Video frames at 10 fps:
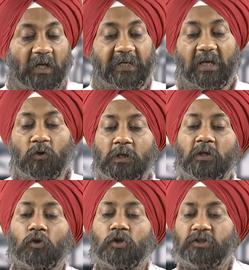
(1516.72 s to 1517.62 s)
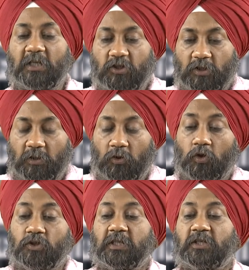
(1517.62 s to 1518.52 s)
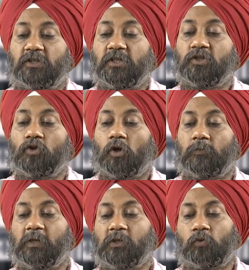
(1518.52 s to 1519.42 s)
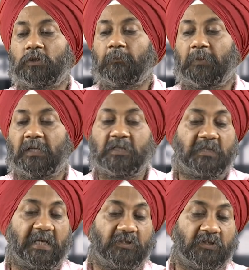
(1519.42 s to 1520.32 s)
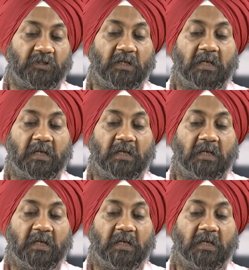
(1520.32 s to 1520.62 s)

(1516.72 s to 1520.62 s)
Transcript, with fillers: regular cross section cross sections normal to the parts axis